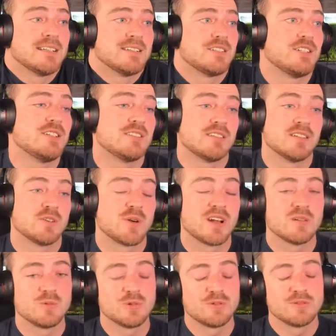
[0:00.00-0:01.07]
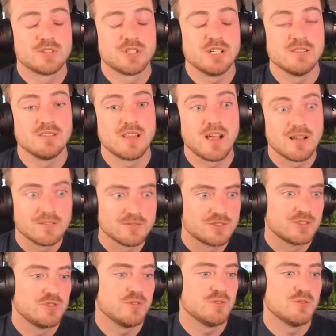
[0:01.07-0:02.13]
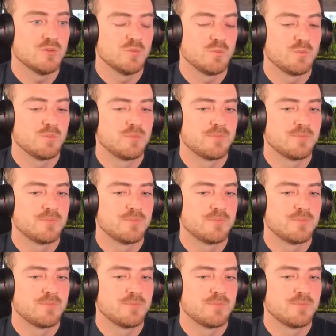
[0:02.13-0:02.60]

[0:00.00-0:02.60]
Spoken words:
she's incredible. She loves to